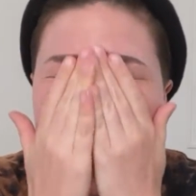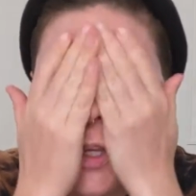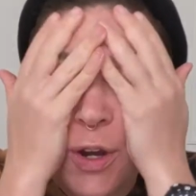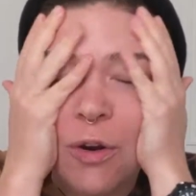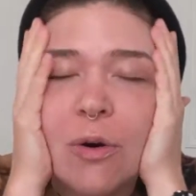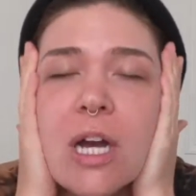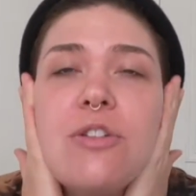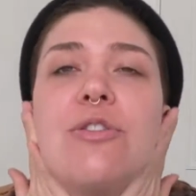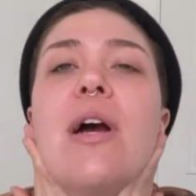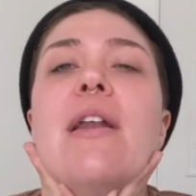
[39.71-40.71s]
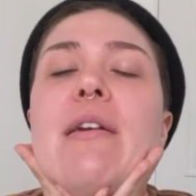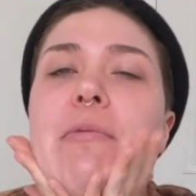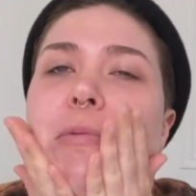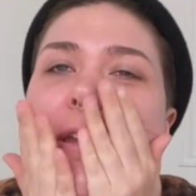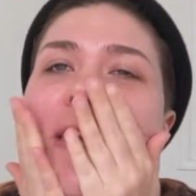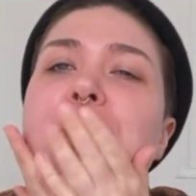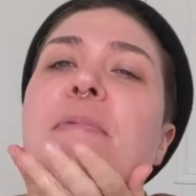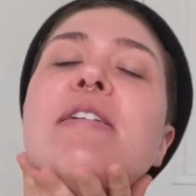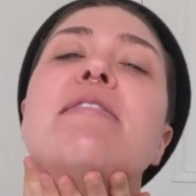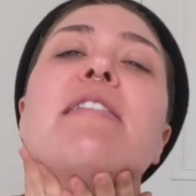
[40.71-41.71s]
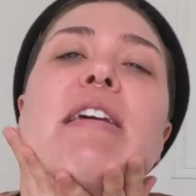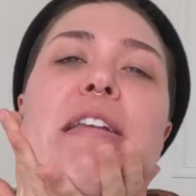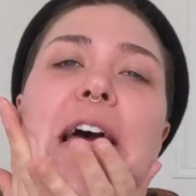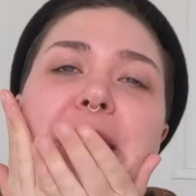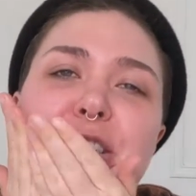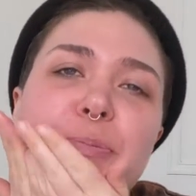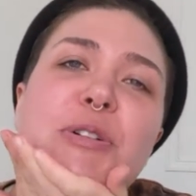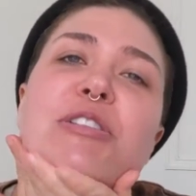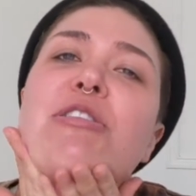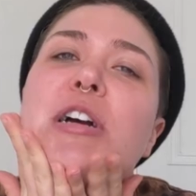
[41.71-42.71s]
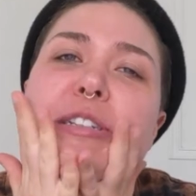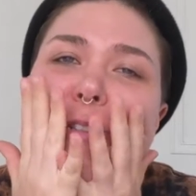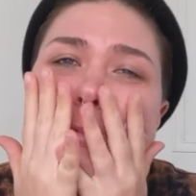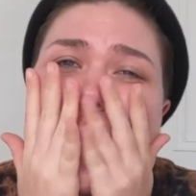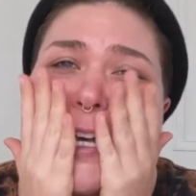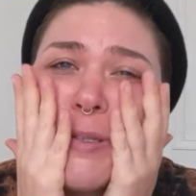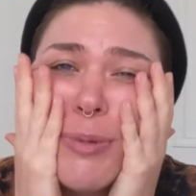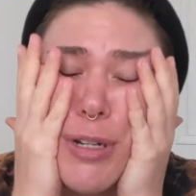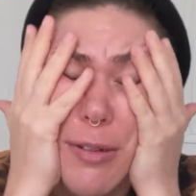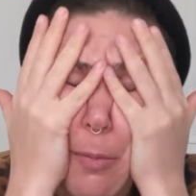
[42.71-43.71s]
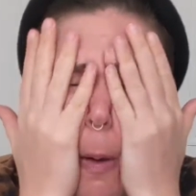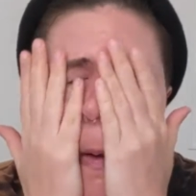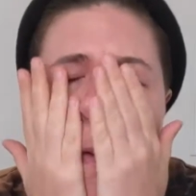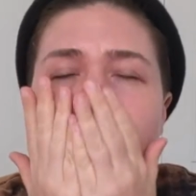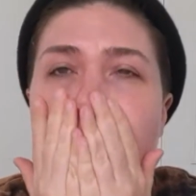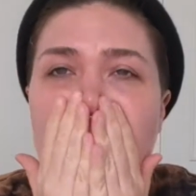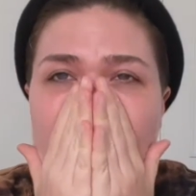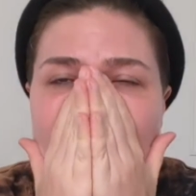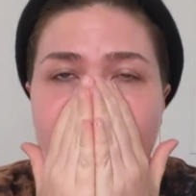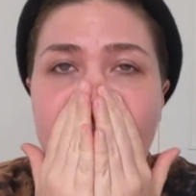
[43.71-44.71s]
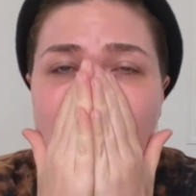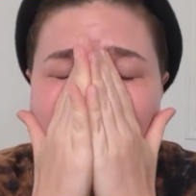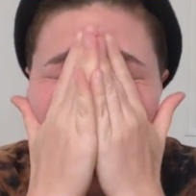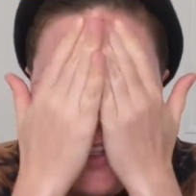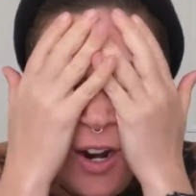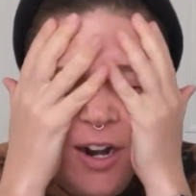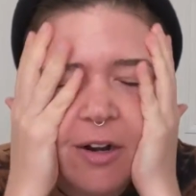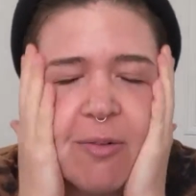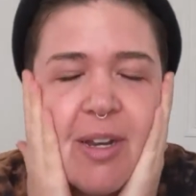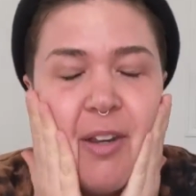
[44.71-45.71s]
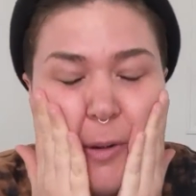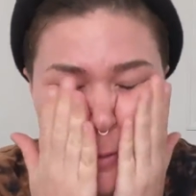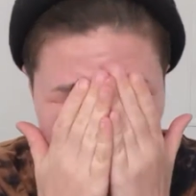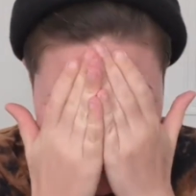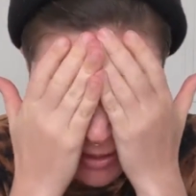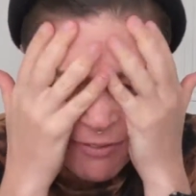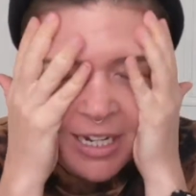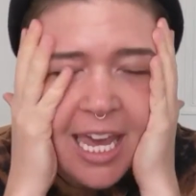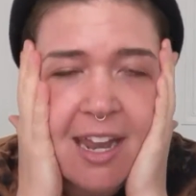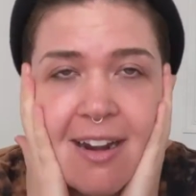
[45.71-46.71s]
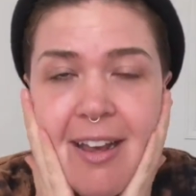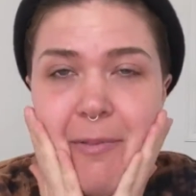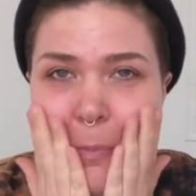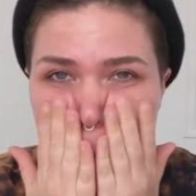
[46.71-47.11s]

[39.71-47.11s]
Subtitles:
So I try to keep my skin as moisturized as possible. It's hard when you live in Canada